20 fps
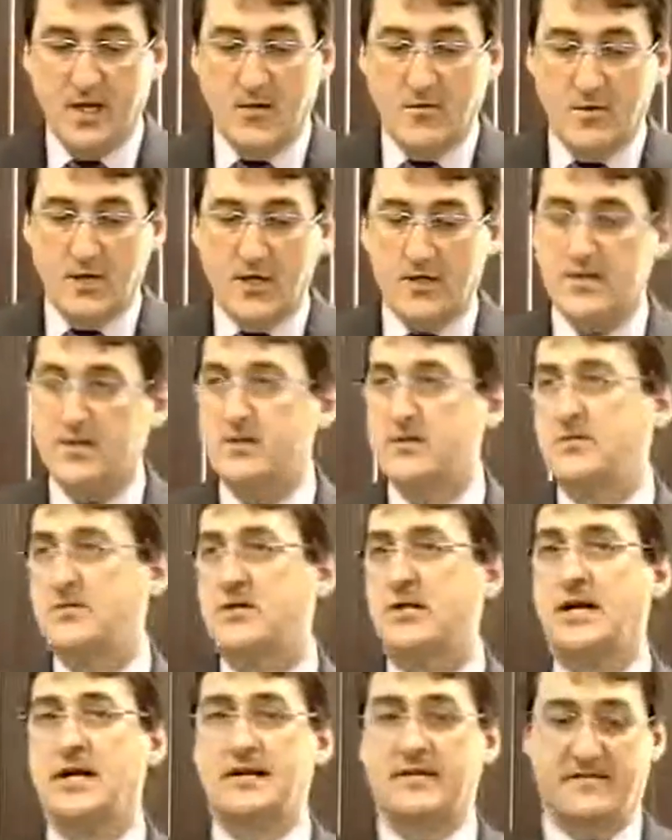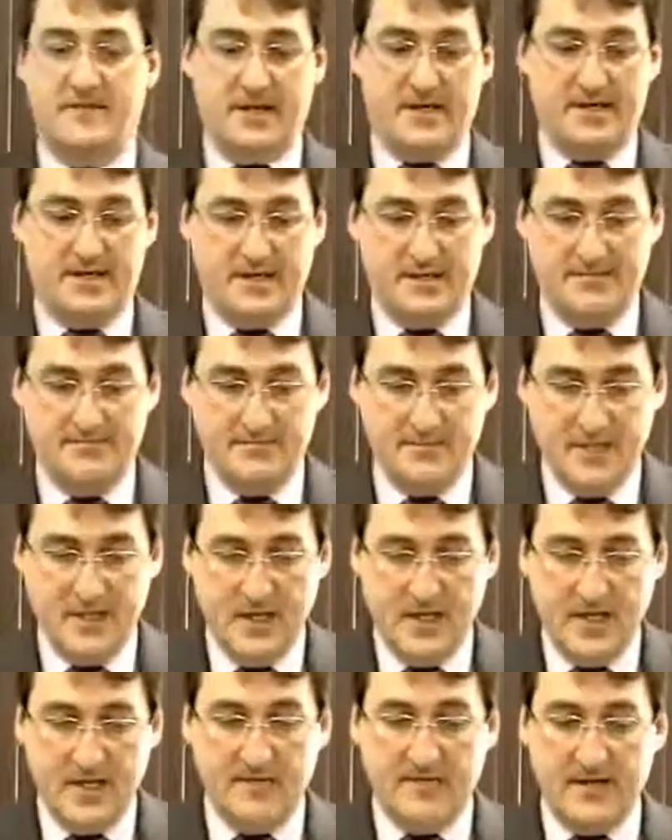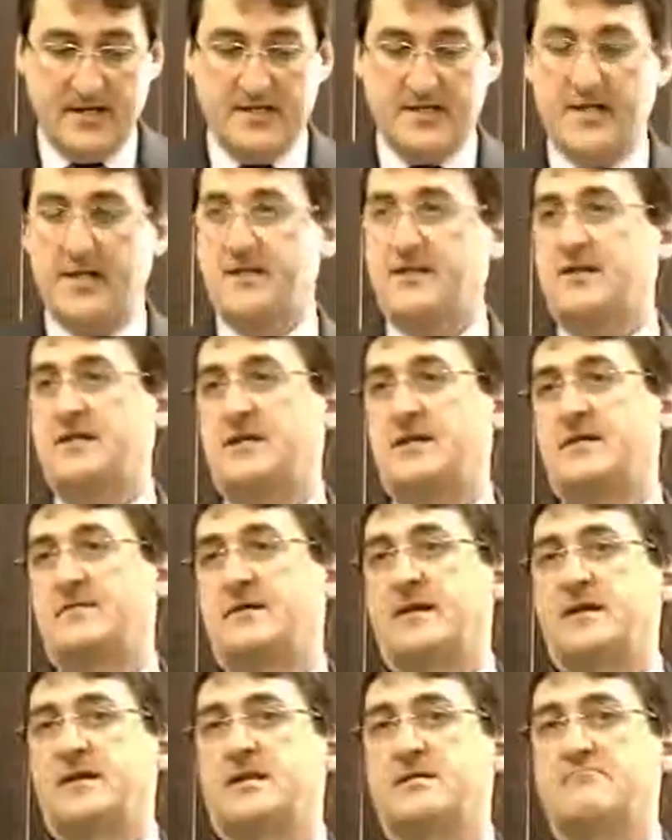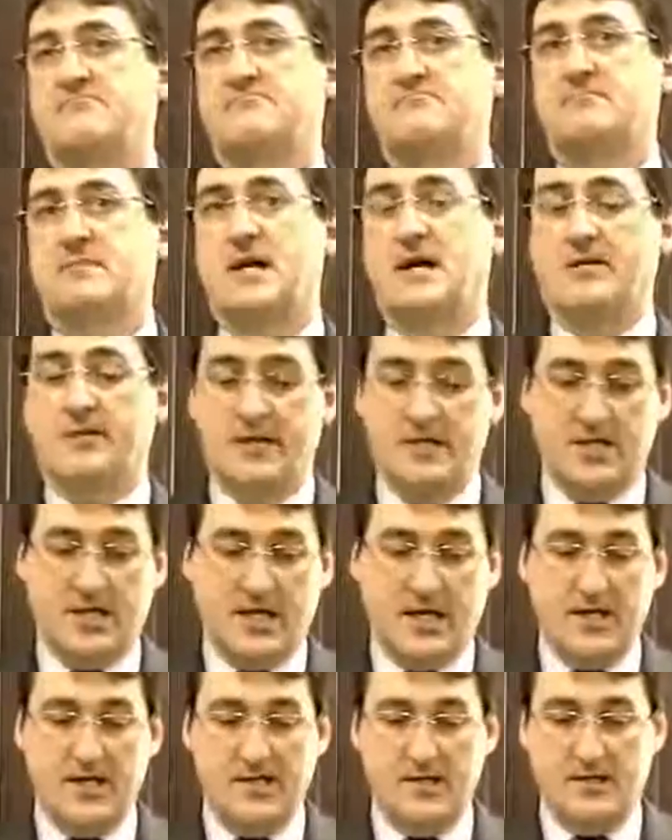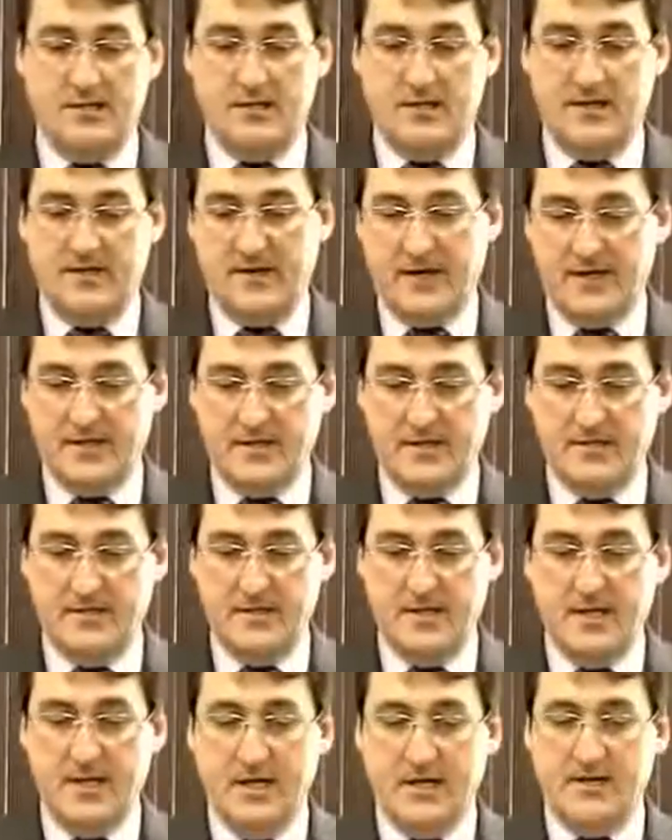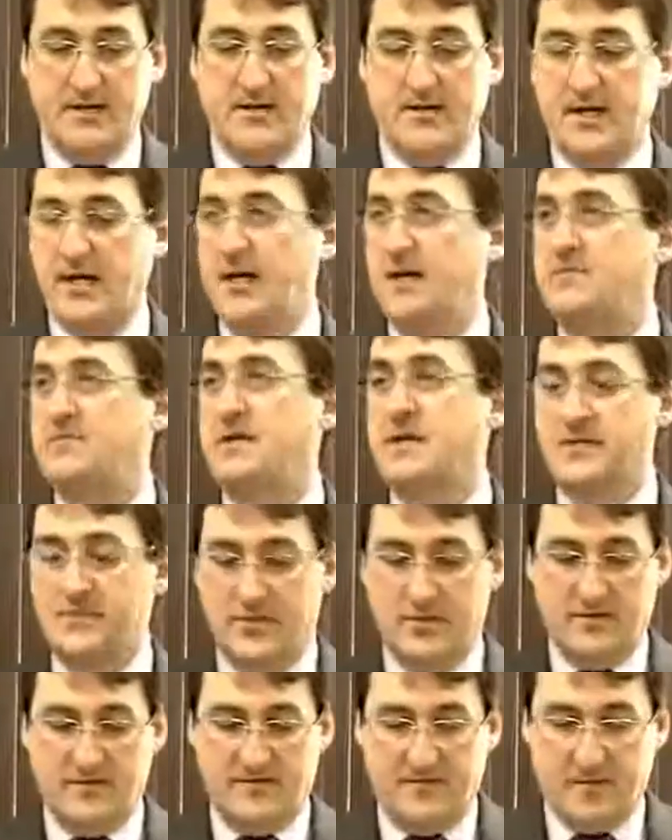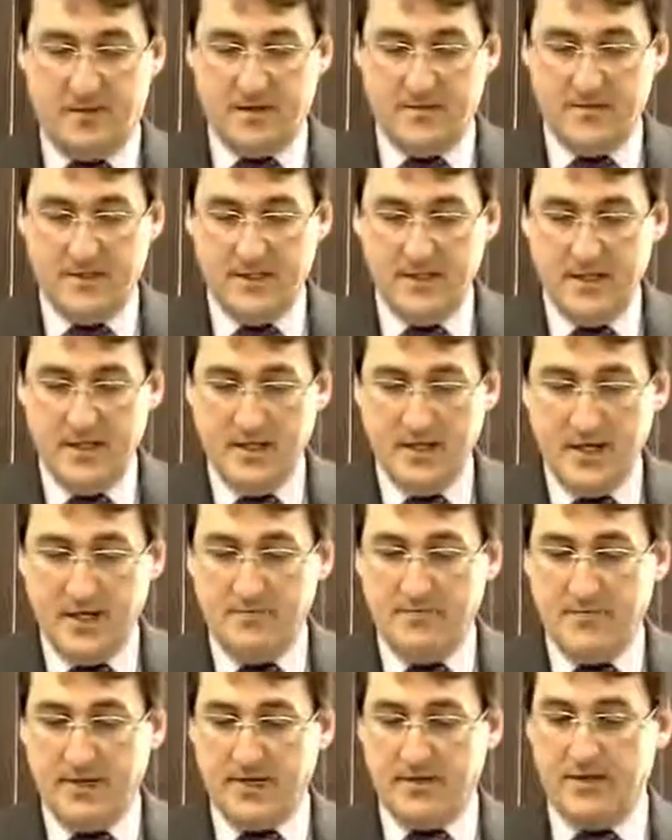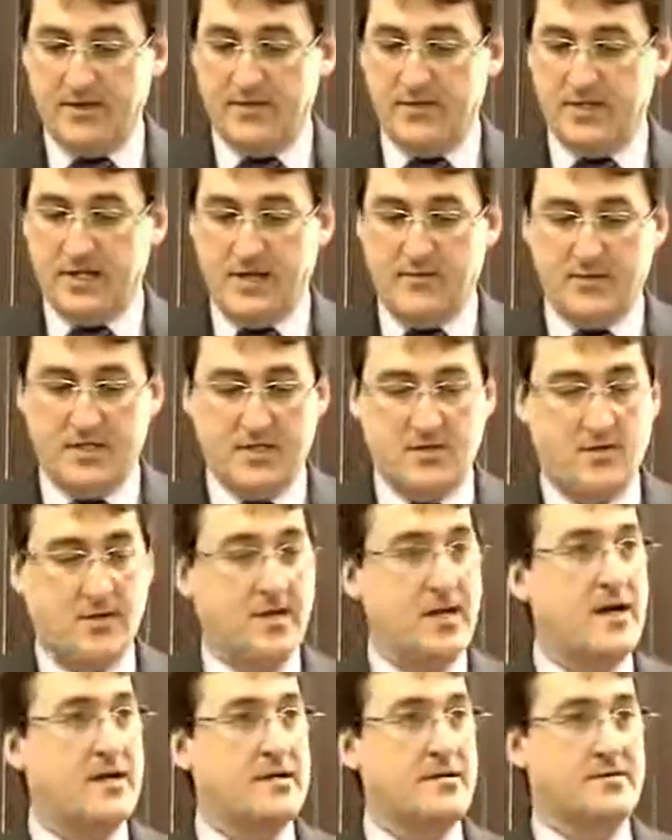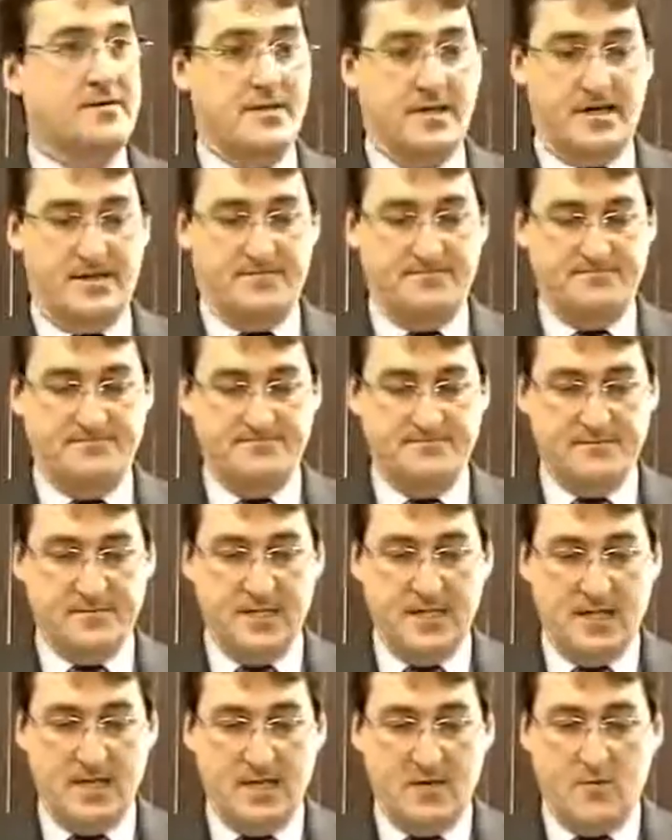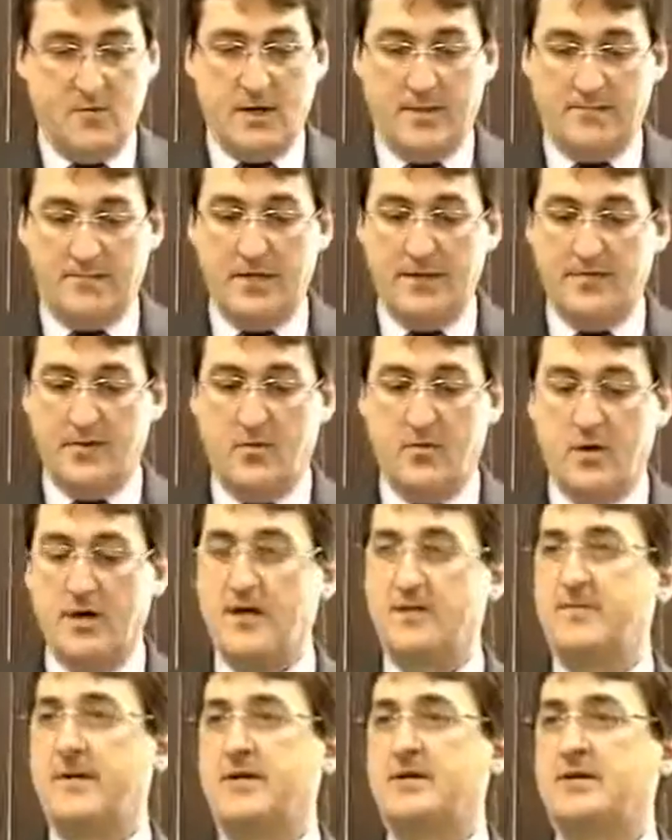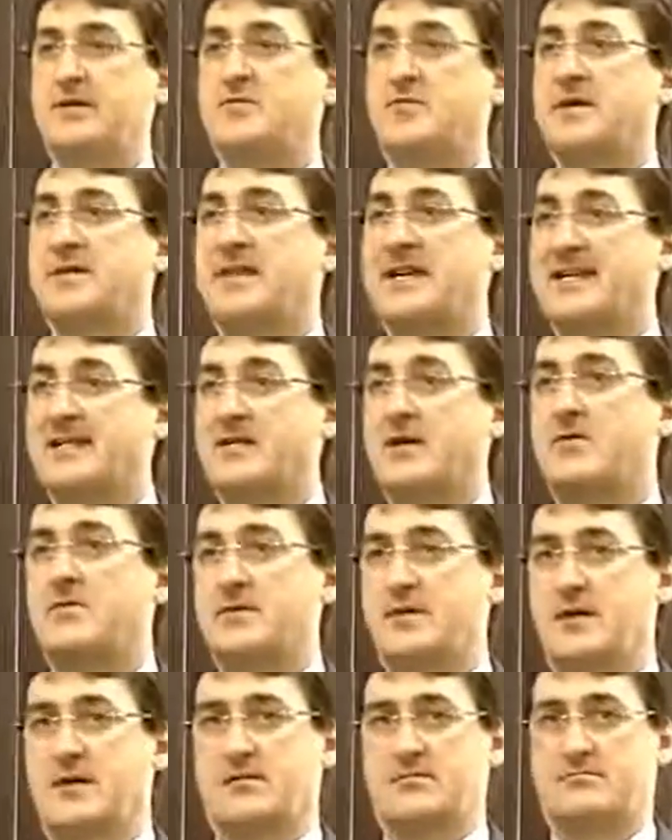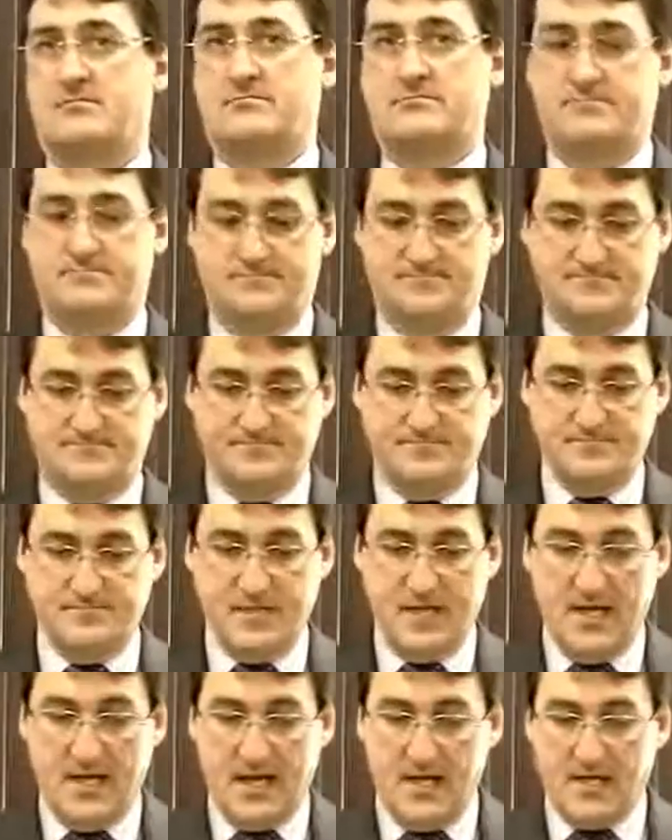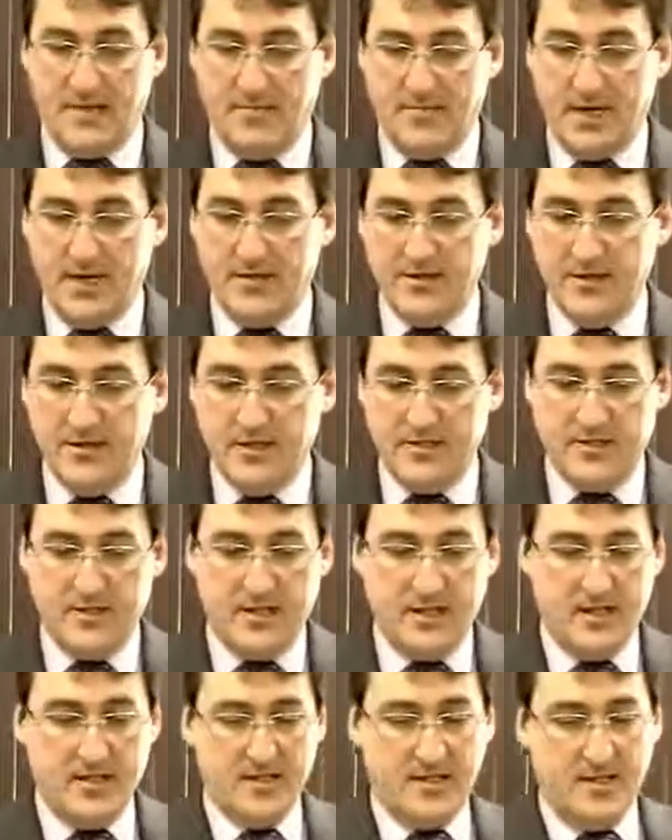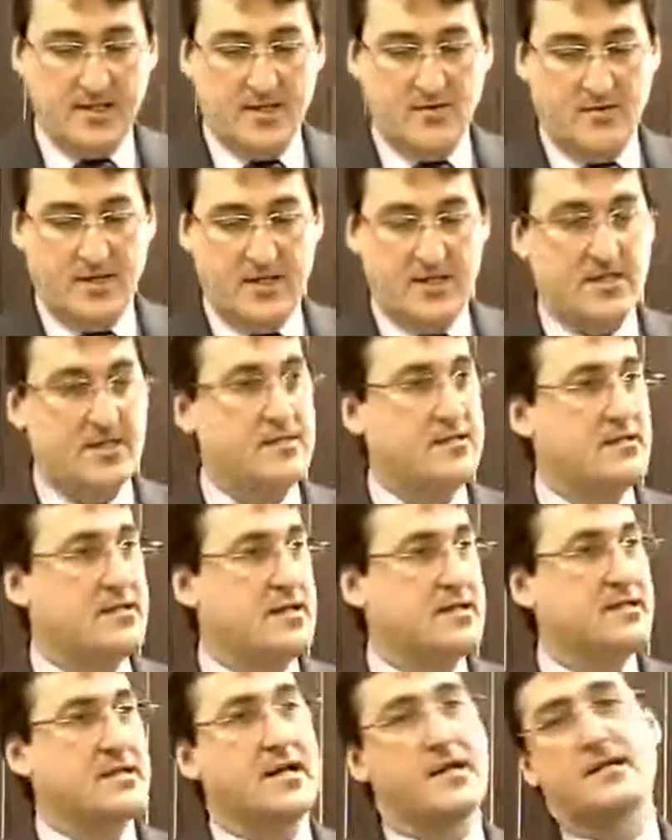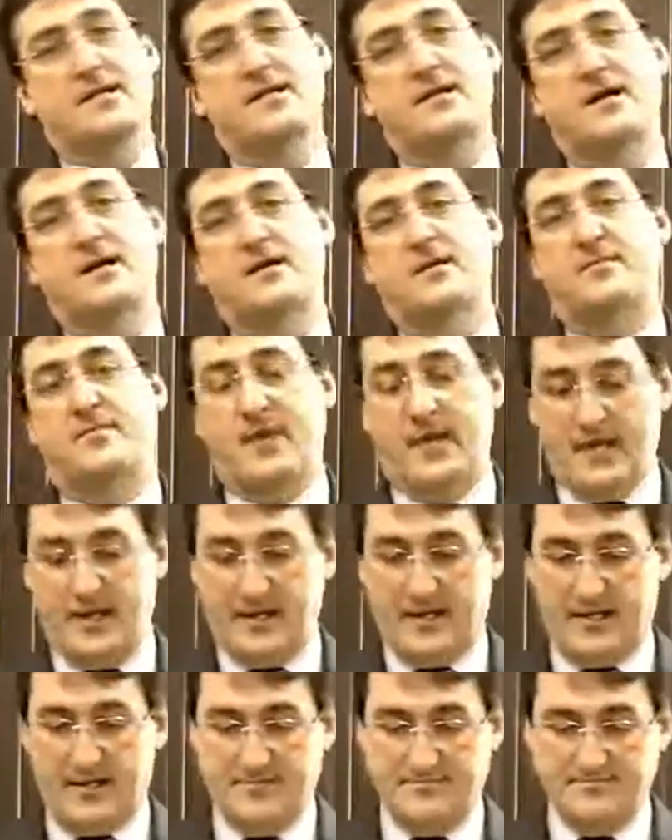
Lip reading: We also do client events. Events like this evening's are educational events. They're to help keep you informed and better understand what's going on out there. What people worry about is what they don't know. And the better you understand the situation, the less likely you are to panic.